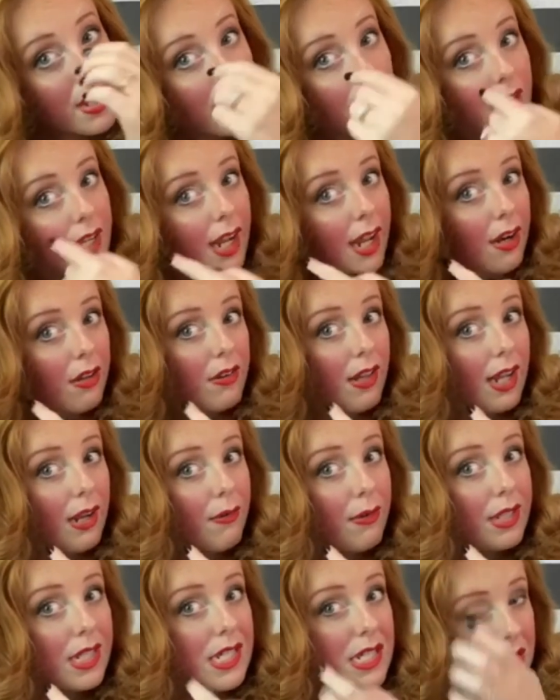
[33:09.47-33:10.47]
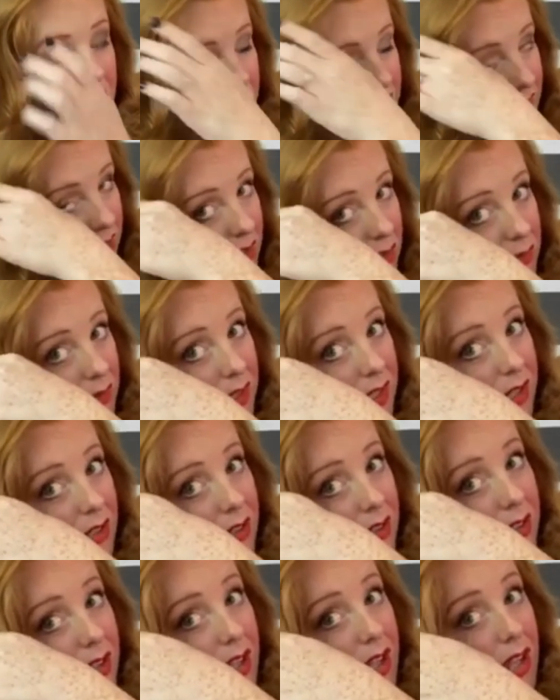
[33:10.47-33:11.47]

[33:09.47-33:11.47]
Like I don't like what this looks like over here.